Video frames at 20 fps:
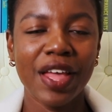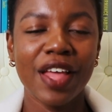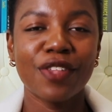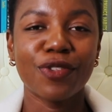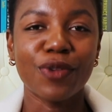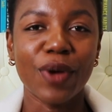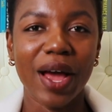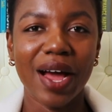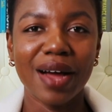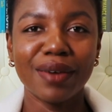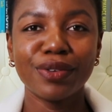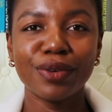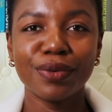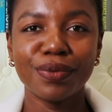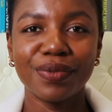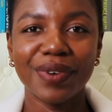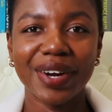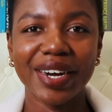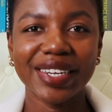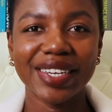So I have to
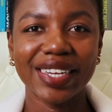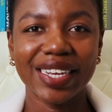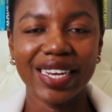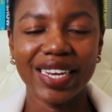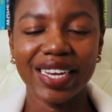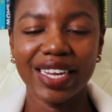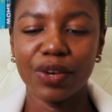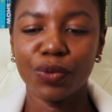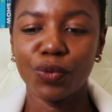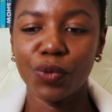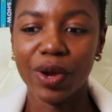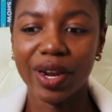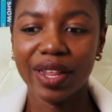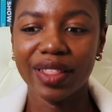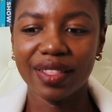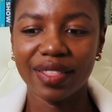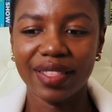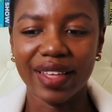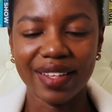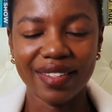factor in what are
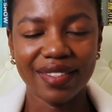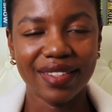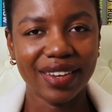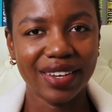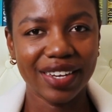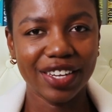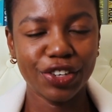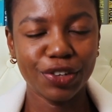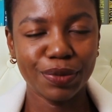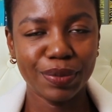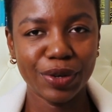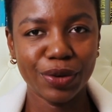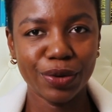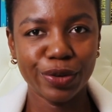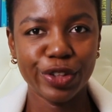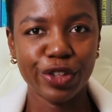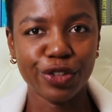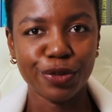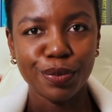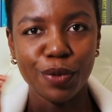the things that need to be done,
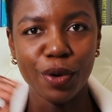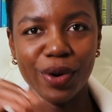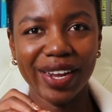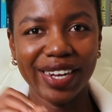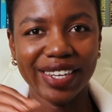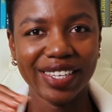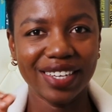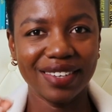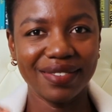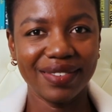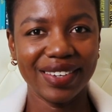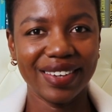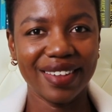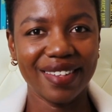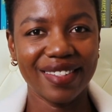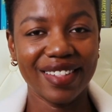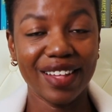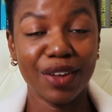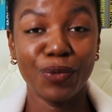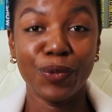the small
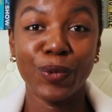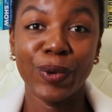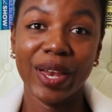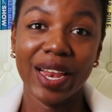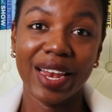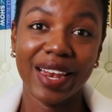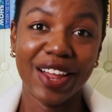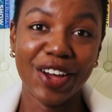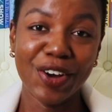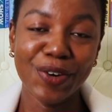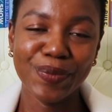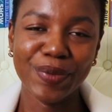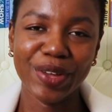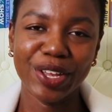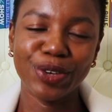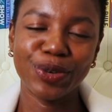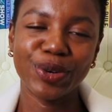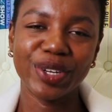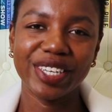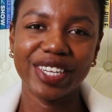activities that will allow me
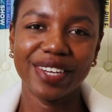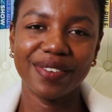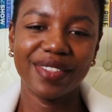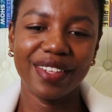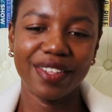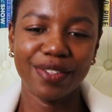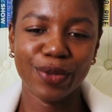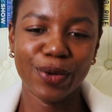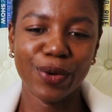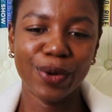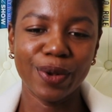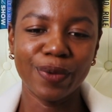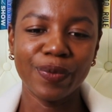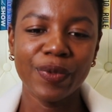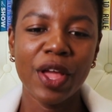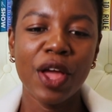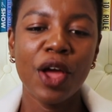to achieve this goal.